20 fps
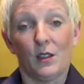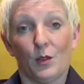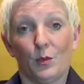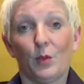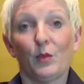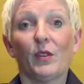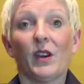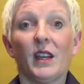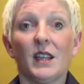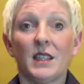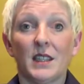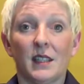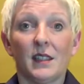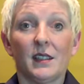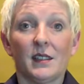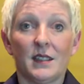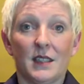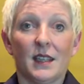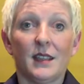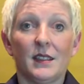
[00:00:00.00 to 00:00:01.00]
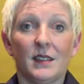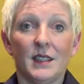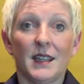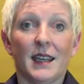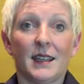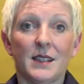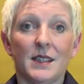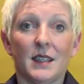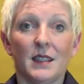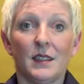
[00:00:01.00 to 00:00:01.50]
provide a
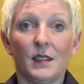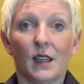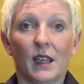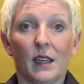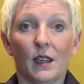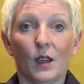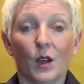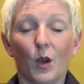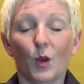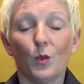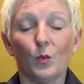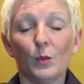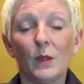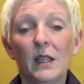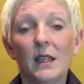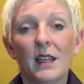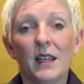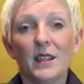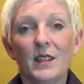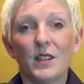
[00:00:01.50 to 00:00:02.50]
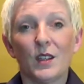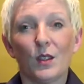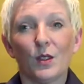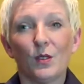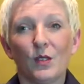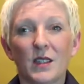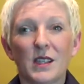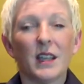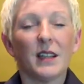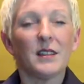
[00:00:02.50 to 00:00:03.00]
taxi home. So
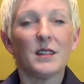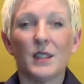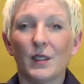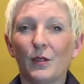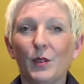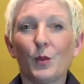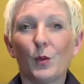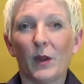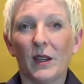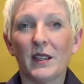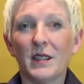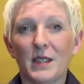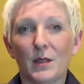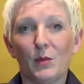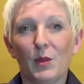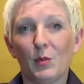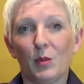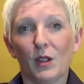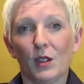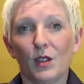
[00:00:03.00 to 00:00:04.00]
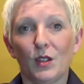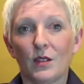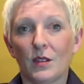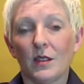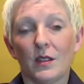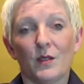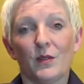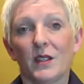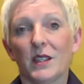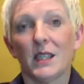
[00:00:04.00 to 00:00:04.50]
there's lots of different ways that people can use
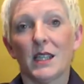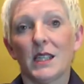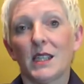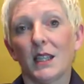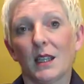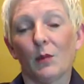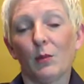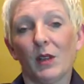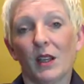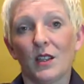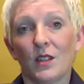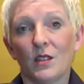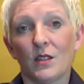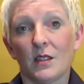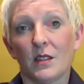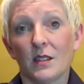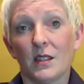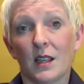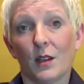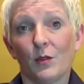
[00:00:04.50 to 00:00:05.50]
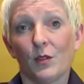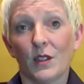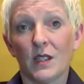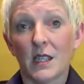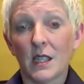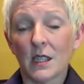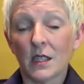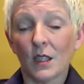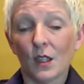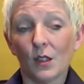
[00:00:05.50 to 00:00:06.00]
this. Fantastic applications in San
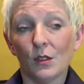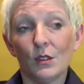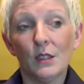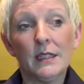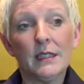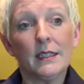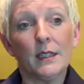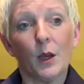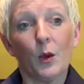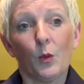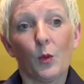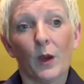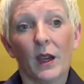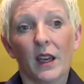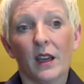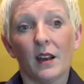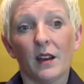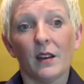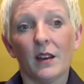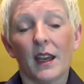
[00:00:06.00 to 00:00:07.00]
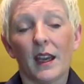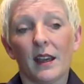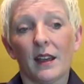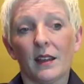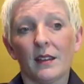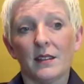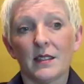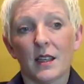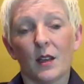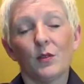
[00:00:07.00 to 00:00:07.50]
Francisco, where
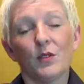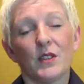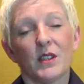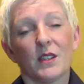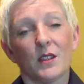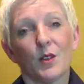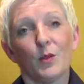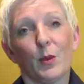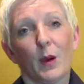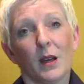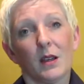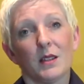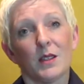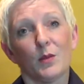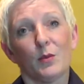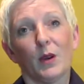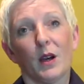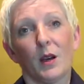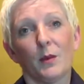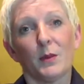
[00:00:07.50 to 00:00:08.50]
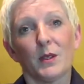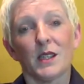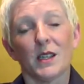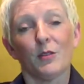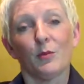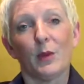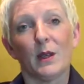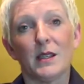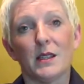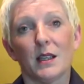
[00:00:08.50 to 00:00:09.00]
the San Francisco Parks Department
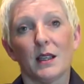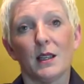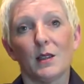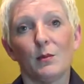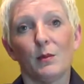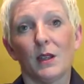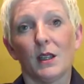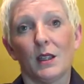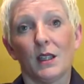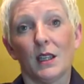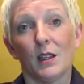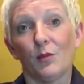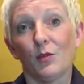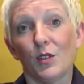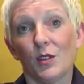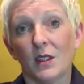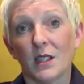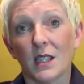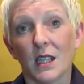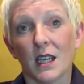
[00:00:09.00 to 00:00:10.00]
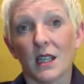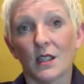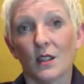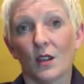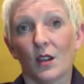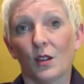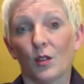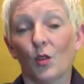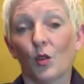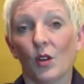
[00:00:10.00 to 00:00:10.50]
have basically given the data
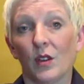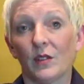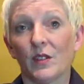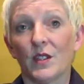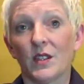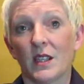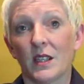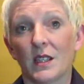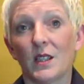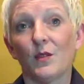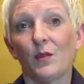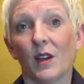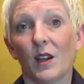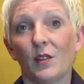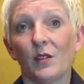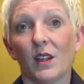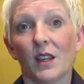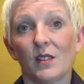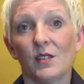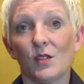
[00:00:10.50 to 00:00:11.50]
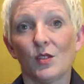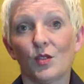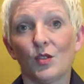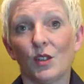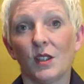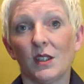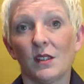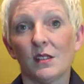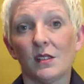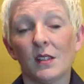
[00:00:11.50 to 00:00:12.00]
on all of their 65,000
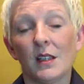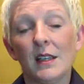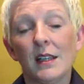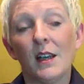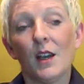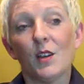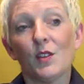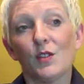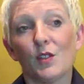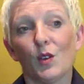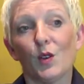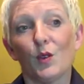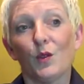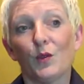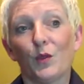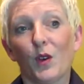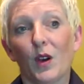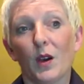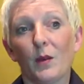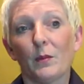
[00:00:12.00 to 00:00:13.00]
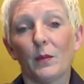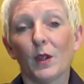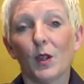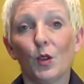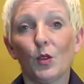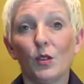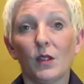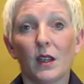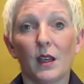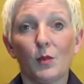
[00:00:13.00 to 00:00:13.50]
trees. So from the
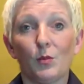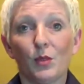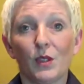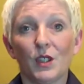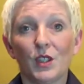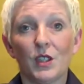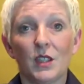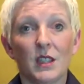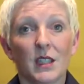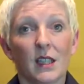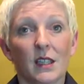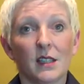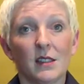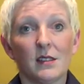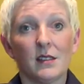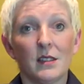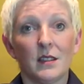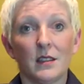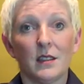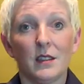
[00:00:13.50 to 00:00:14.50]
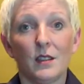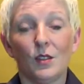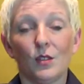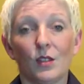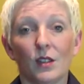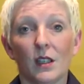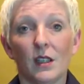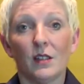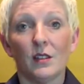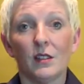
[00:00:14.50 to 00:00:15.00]
Golden Gate Bridge to Daly City, you
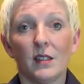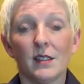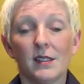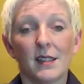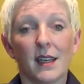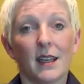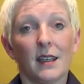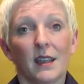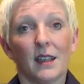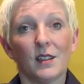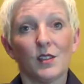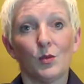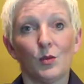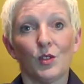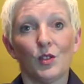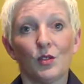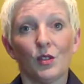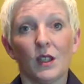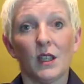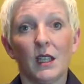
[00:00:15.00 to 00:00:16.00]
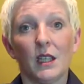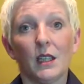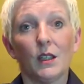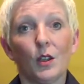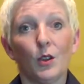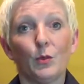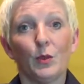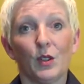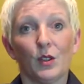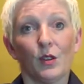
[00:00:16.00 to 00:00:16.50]
can literally stand next to a tree,
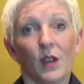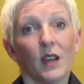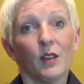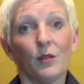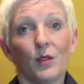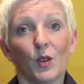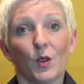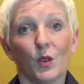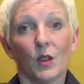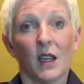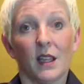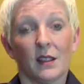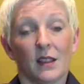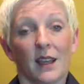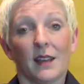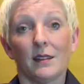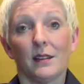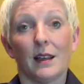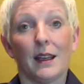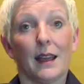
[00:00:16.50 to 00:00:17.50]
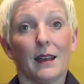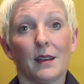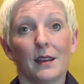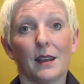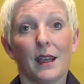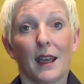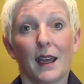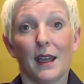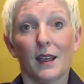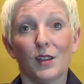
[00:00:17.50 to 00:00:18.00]
open your iPhone and get the Latin
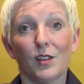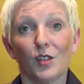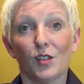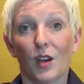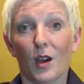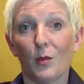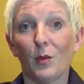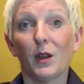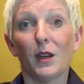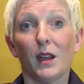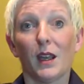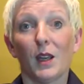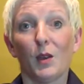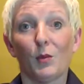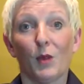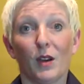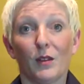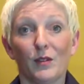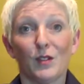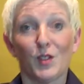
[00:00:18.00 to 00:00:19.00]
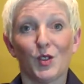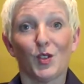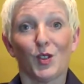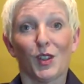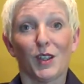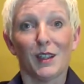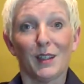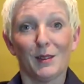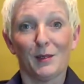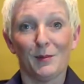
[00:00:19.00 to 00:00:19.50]
and common name of the
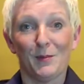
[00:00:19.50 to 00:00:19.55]
tree.